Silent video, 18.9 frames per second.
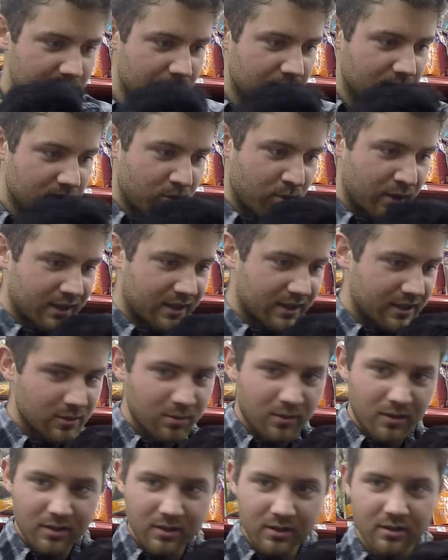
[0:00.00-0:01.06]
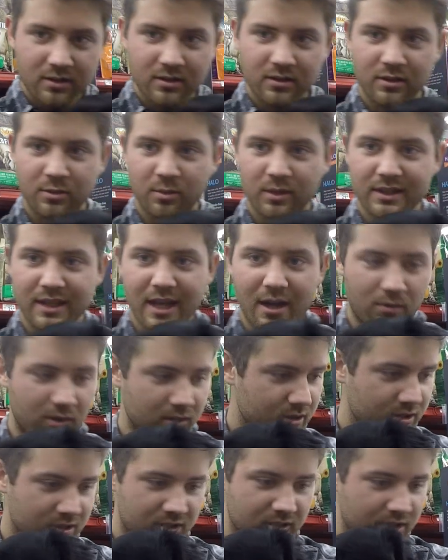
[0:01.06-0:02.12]
You want this one? Do you want that one?
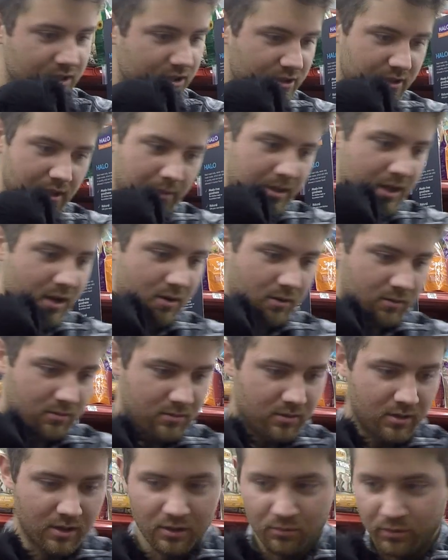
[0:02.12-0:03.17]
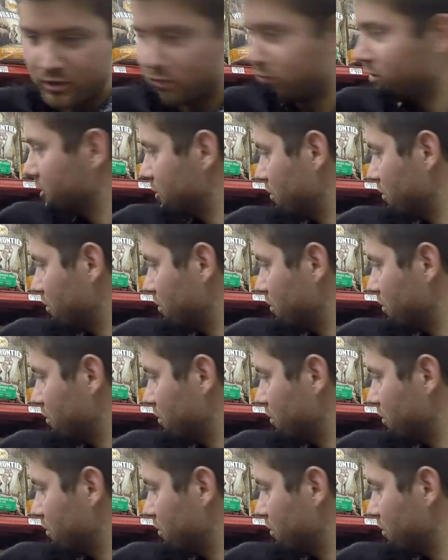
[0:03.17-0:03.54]
Just let me know. Which one do you